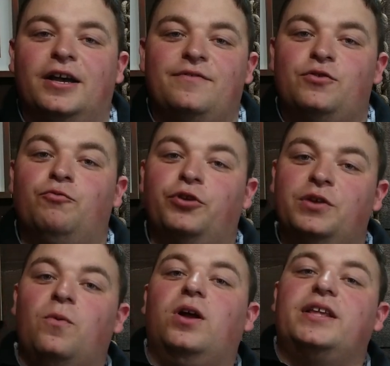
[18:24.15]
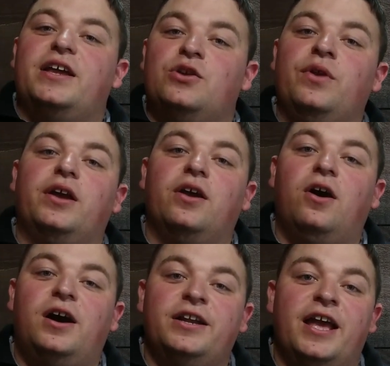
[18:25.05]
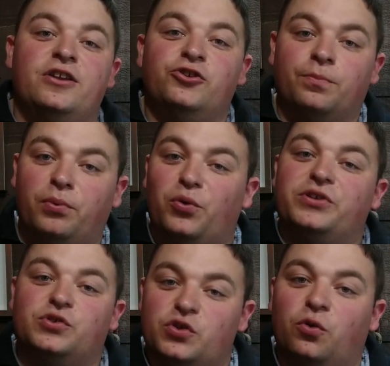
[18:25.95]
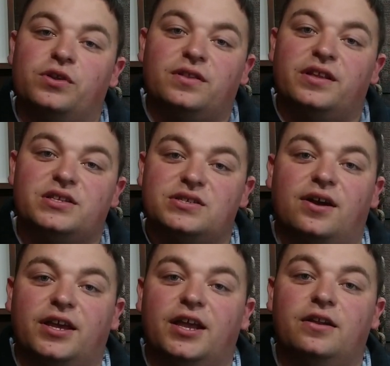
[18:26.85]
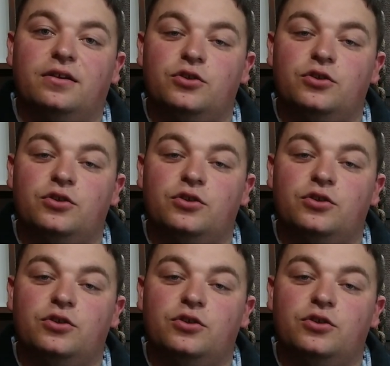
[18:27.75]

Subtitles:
If you really want that unit gone and your boys are the only thing that's stuck in,